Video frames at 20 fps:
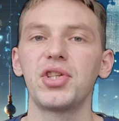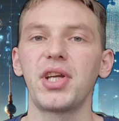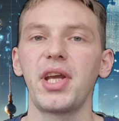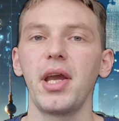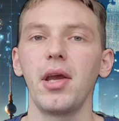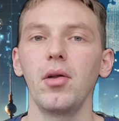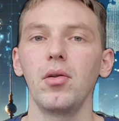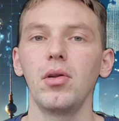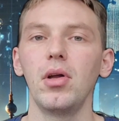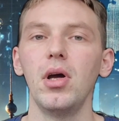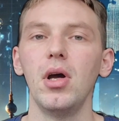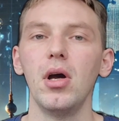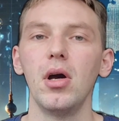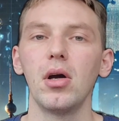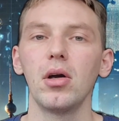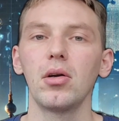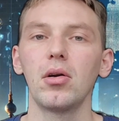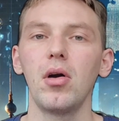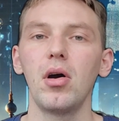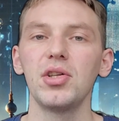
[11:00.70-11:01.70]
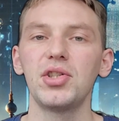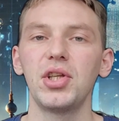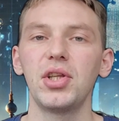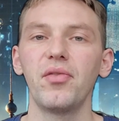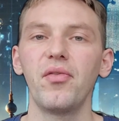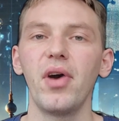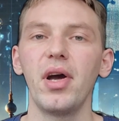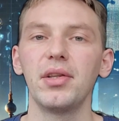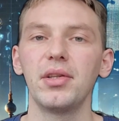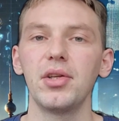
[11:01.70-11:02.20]
scale, cost
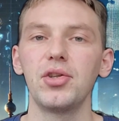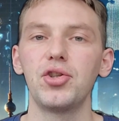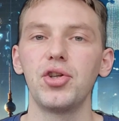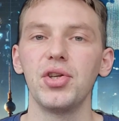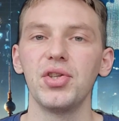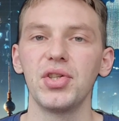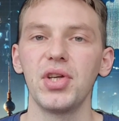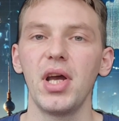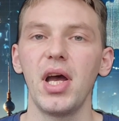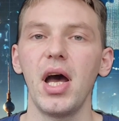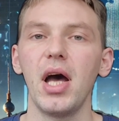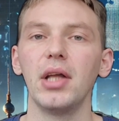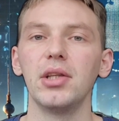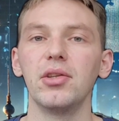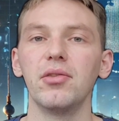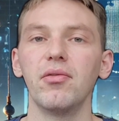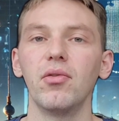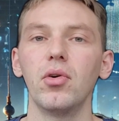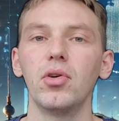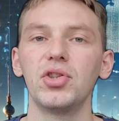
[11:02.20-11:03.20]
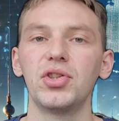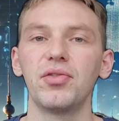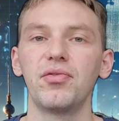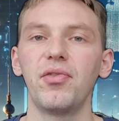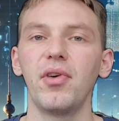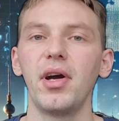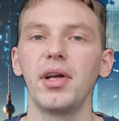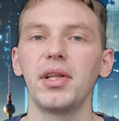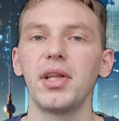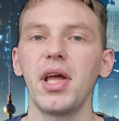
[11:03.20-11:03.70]
advantages, and
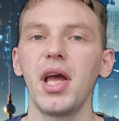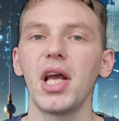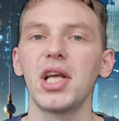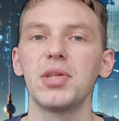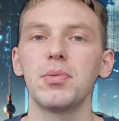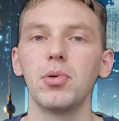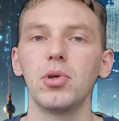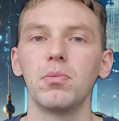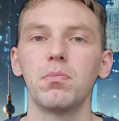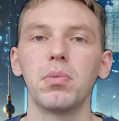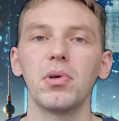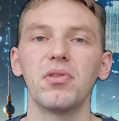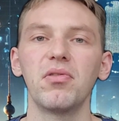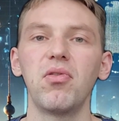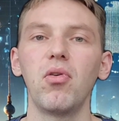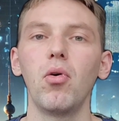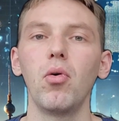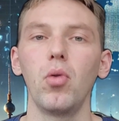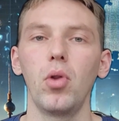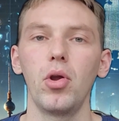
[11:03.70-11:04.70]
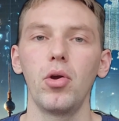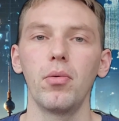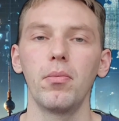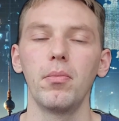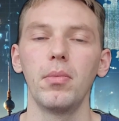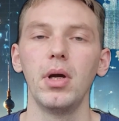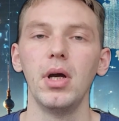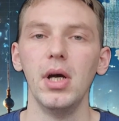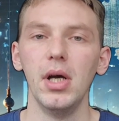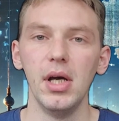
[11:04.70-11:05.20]
diversified export portfolio.
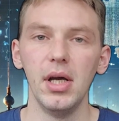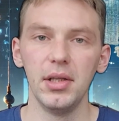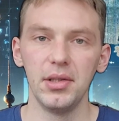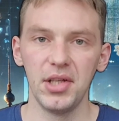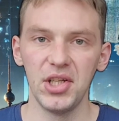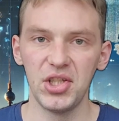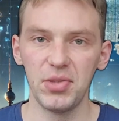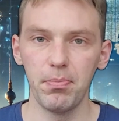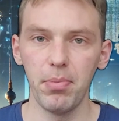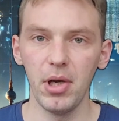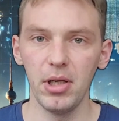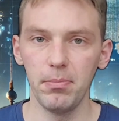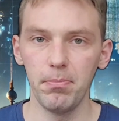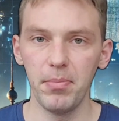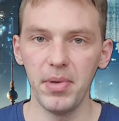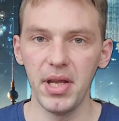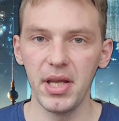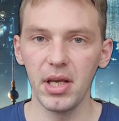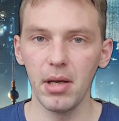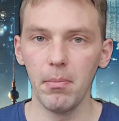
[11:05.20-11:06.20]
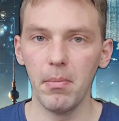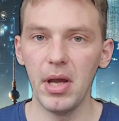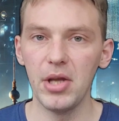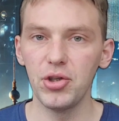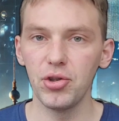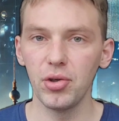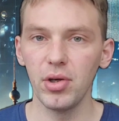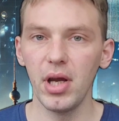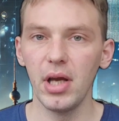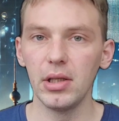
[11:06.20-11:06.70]
Despite being a
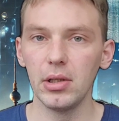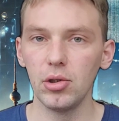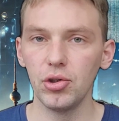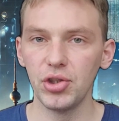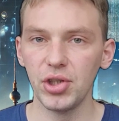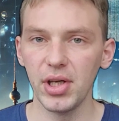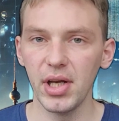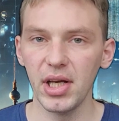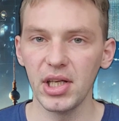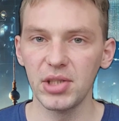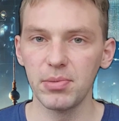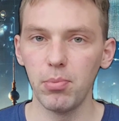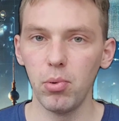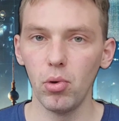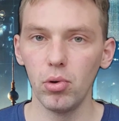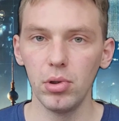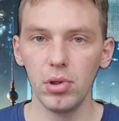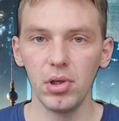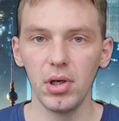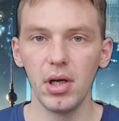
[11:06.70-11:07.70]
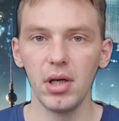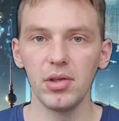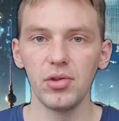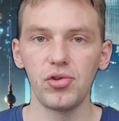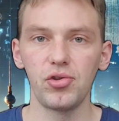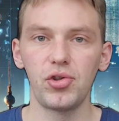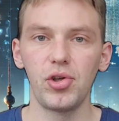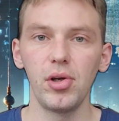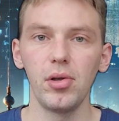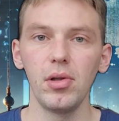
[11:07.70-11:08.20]
major energy exporter,
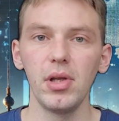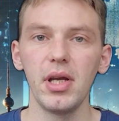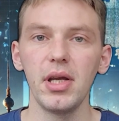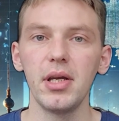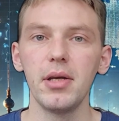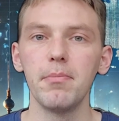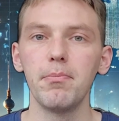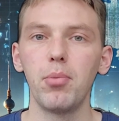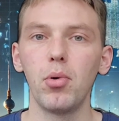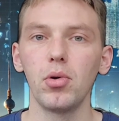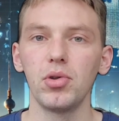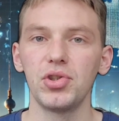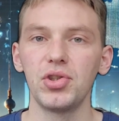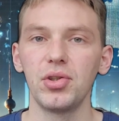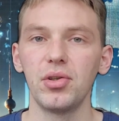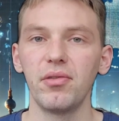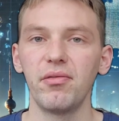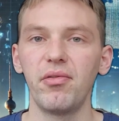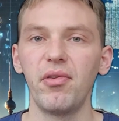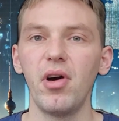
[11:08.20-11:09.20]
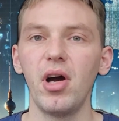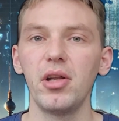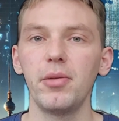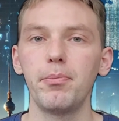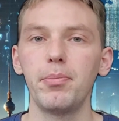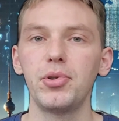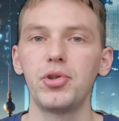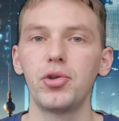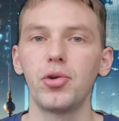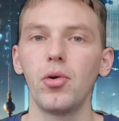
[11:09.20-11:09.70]
Australia imports
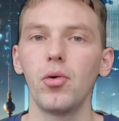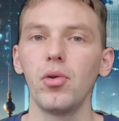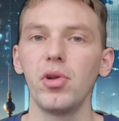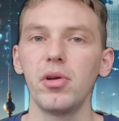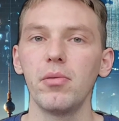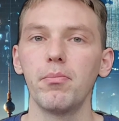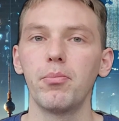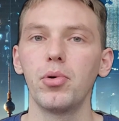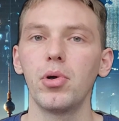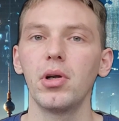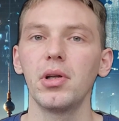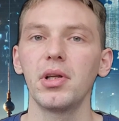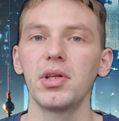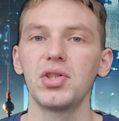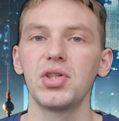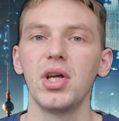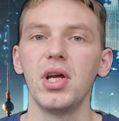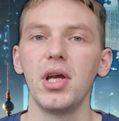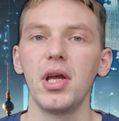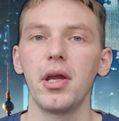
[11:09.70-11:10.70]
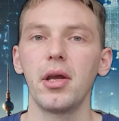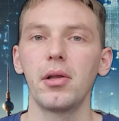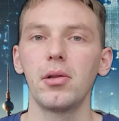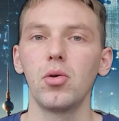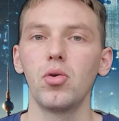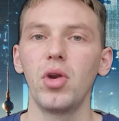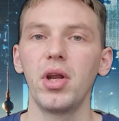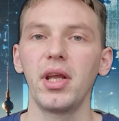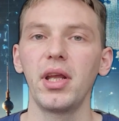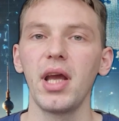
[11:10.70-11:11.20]
refined petroleum products,
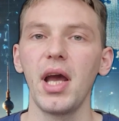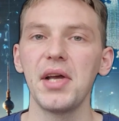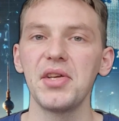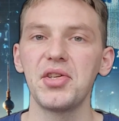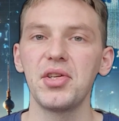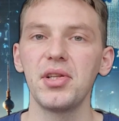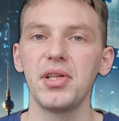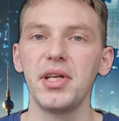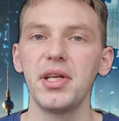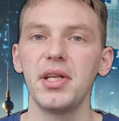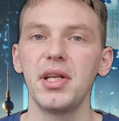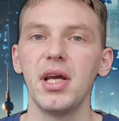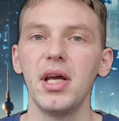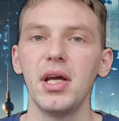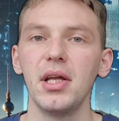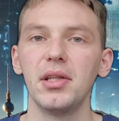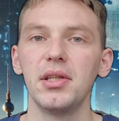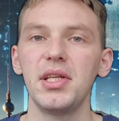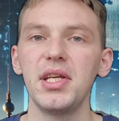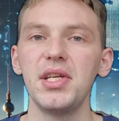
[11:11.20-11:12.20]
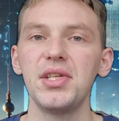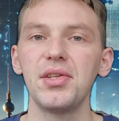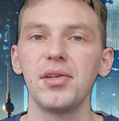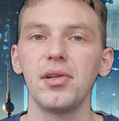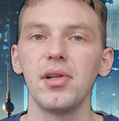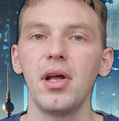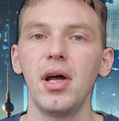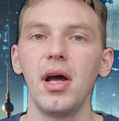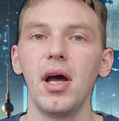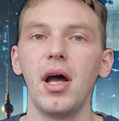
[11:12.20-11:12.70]
including gasoline,
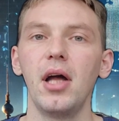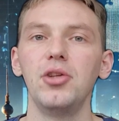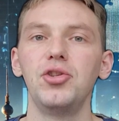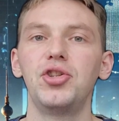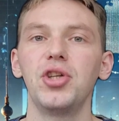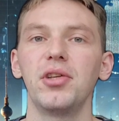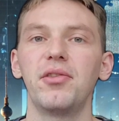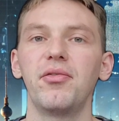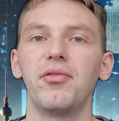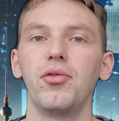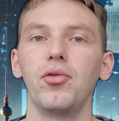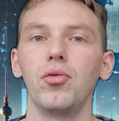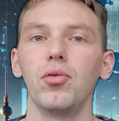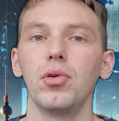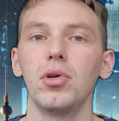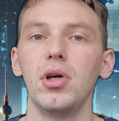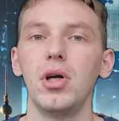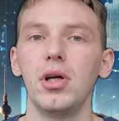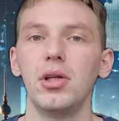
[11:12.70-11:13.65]
diesel, and jet fuel,